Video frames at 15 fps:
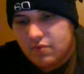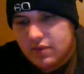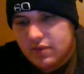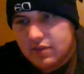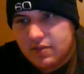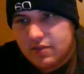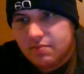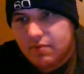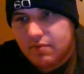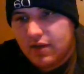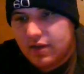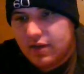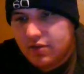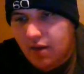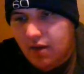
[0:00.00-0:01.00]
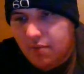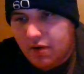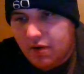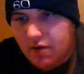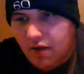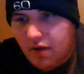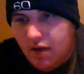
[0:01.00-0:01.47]
this trap
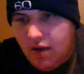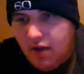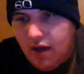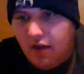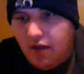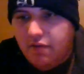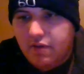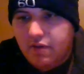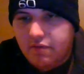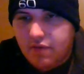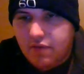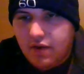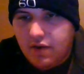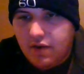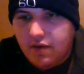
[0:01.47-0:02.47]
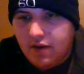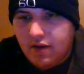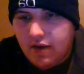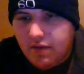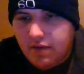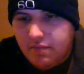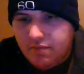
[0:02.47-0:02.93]
card. I don't really
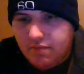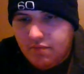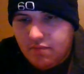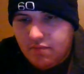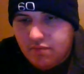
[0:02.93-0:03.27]
run